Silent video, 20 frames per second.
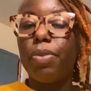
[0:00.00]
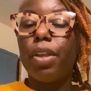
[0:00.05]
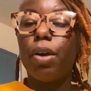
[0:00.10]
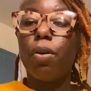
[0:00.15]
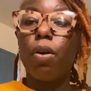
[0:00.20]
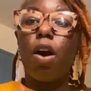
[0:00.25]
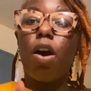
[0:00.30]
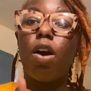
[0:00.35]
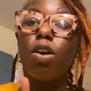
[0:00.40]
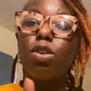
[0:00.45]
there
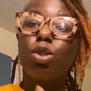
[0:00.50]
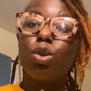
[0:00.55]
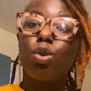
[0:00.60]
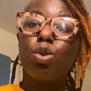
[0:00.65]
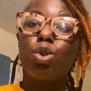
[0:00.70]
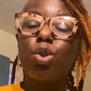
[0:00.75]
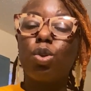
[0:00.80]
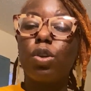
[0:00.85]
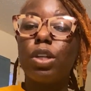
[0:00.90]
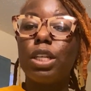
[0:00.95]
were also
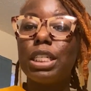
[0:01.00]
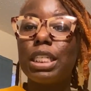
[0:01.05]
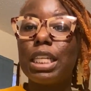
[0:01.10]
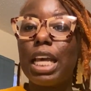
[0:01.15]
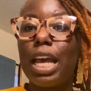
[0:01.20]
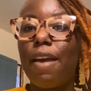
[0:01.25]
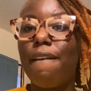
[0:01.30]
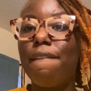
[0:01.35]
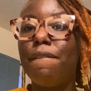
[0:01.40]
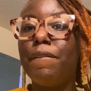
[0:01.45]
trees
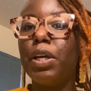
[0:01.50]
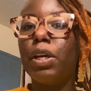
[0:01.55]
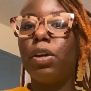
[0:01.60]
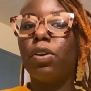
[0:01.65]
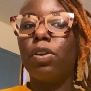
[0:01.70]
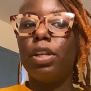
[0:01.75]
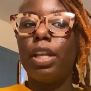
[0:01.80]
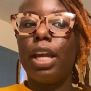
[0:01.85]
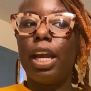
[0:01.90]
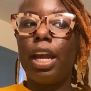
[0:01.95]
that had
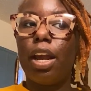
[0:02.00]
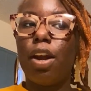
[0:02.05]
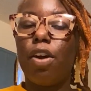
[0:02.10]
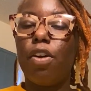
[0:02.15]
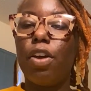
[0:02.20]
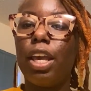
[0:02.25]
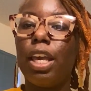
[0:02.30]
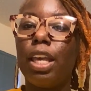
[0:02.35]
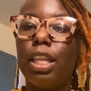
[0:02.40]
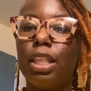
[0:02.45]
fell
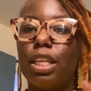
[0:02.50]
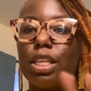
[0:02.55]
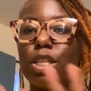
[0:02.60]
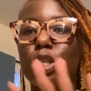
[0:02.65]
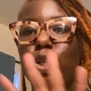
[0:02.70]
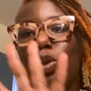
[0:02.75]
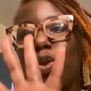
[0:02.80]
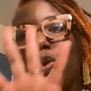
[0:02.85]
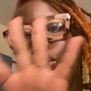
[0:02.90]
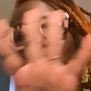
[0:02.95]
down in
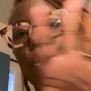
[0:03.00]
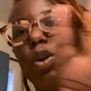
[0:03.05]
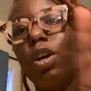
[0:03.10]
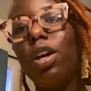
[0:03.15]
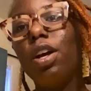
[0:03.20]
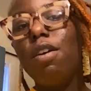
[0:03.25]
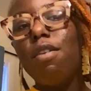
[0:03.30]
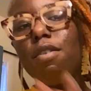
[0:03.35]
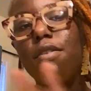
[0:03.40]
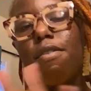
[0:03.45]
this little
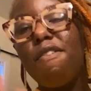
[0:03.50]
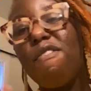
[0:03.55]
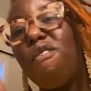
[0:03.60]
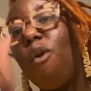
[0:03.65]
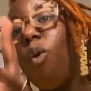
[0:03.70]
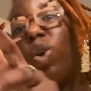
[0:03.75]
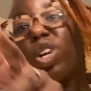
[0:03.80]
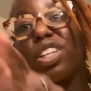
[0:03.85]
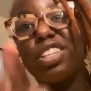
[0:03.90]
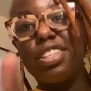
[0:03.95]

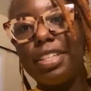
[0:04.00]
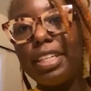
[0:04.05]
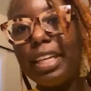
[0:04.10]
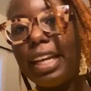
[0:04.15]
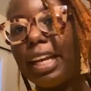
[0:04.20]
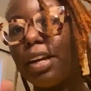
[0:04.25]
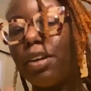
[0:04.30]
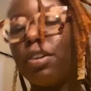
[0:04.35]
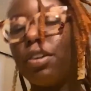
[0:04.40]
foresty